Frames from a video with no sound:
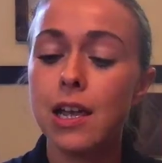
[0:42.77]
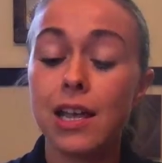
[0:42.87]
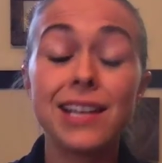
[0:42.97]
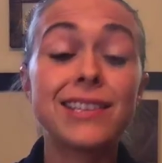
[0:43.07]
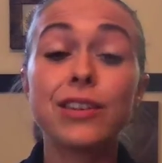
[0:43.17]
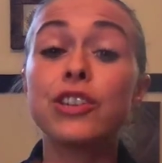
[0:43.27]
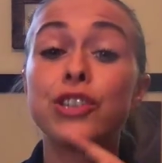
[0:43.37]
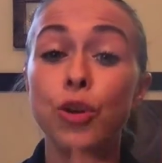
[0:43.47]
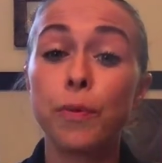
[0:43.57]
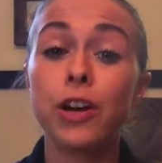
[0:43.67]
It's a
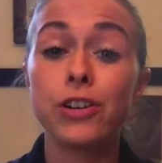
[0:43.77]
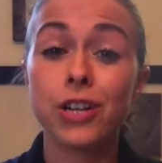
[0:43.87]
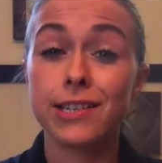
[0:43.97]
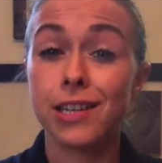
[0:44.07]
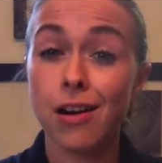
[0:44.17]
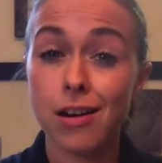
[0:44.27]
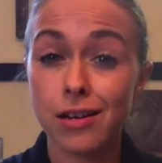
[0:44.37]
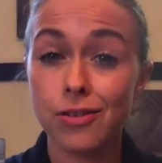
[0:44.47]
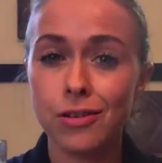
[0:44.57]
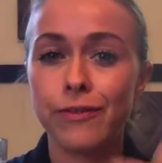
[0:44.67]
super interesting
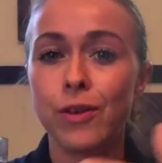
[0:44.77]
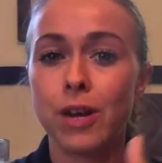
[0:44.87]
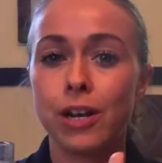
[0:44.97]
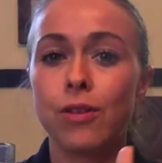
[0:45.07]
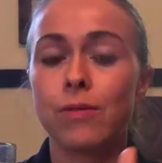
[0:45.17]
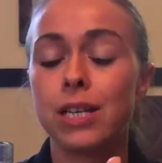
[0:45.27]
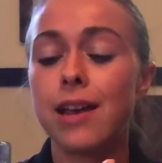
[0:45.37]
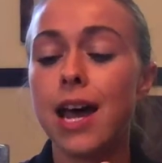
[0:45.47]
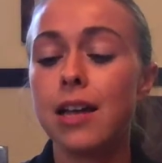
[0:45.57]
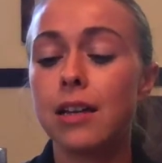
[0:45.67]
article if you want to go read
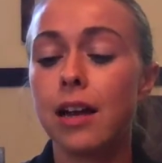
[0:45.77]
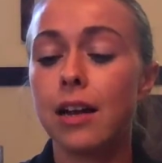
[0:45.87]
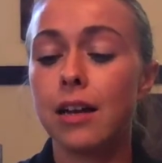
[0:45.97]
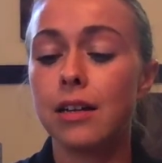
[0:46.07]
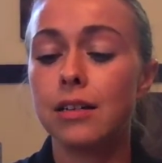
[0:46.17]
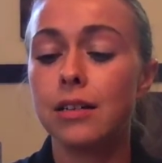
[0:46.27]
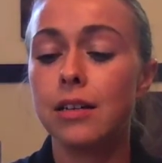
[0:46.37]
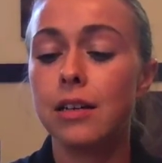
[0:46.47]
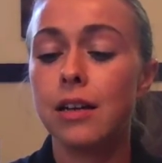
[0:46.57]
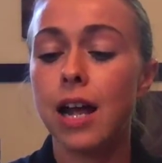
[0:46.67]
that.
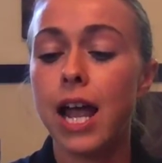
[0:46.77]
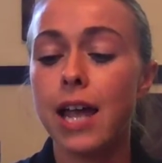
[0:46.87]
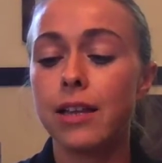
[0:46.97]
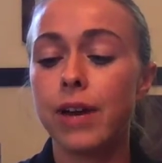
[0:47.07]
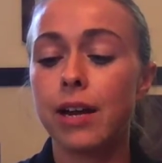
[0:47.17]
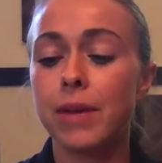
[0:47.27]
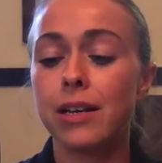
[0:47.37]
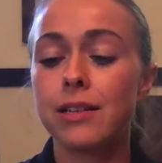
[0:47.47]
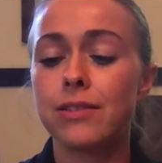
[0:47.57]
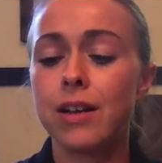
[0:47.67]
I highly recommend
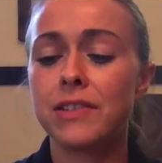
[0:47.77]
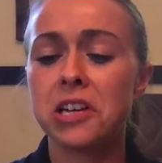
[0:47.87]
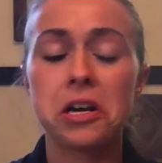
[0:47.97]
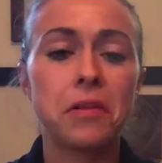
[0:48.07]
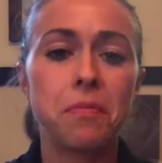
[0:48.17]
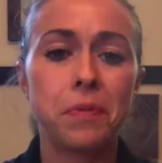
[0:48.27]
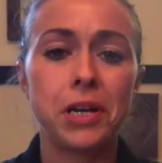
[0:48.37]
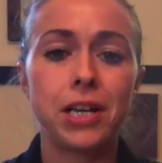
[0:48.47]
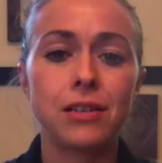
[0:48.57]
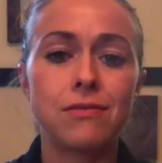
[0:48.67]
it. So I've started
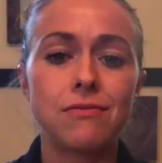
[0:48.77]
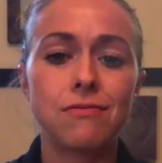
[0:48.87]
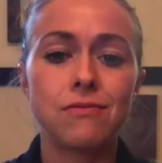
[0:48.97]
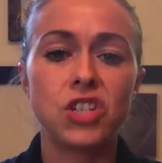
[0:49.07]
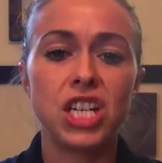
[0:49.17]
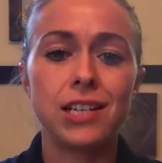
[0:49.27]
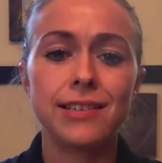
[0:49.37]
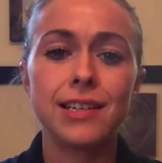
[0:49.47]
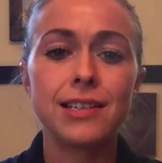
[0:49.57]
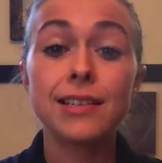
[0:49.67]
putting chia
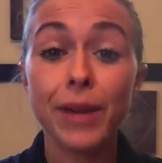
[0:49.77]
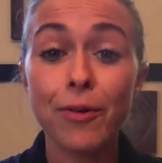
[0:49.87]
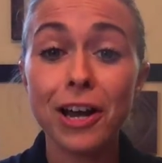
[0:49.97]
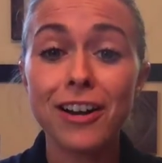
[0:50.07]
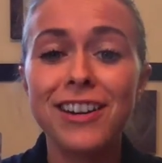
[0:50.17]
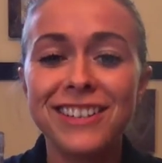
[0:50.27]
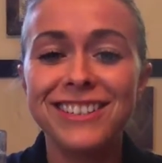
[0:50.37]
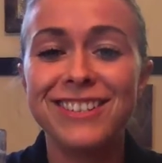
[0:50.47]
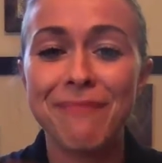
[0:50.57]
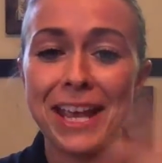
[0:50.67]
seeds in my water,
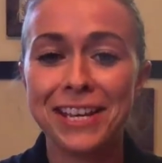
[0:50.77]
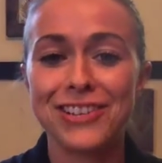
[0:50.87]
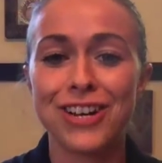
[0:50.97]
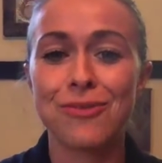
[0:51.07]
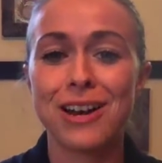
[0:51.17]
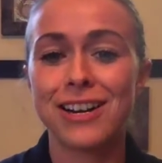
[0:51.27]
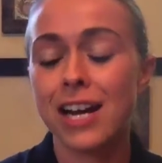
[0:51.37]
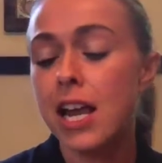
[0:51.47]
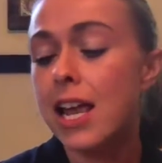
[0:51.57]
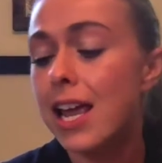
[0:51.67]
making gel water.
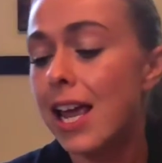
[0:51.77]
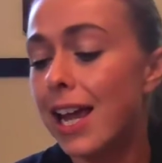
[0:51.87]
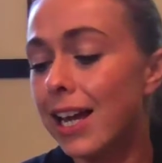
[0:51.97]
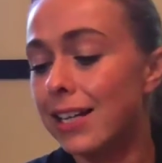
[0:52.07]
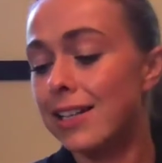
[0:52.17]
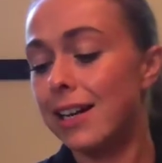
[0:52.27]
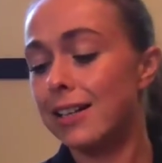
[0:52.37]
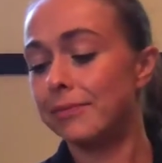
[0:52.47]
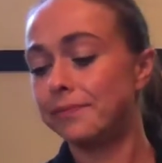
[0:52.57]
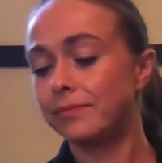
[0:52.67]
And
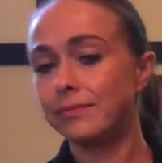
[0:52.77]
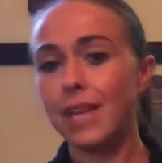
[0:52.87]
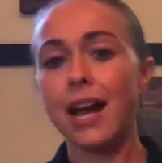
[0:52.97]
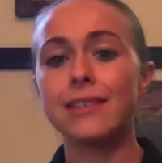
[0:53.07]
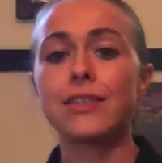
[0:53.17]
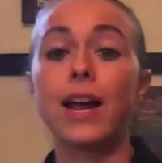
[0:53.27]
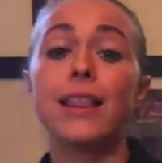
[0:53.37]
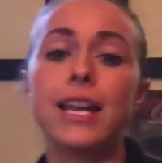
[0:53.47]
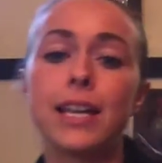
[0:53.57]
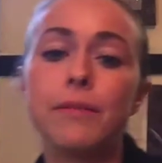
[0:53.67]
yeah, so I
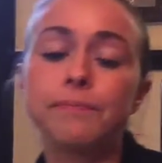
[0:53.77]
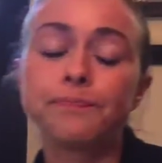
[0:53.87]
like it.